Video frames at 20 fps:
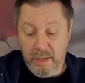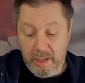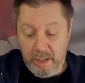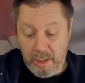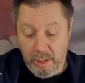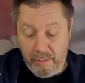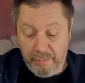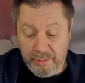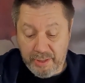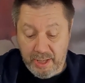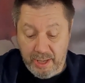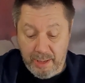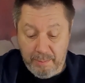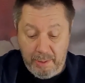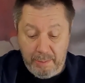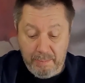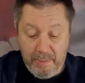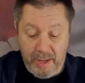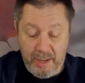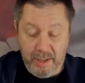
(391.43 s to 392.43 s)
you'll have seen
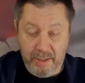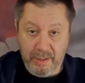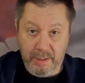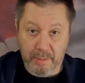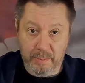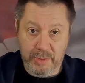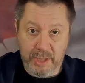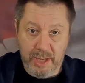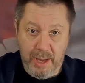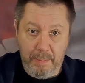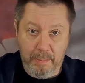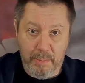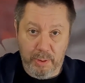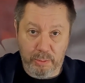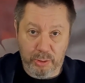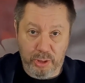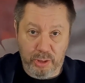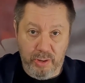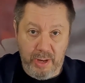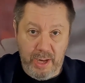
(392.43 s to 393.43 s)
me make some
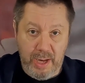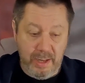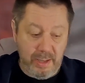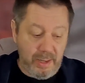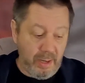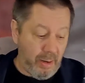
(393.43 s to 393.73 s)
10mm trees,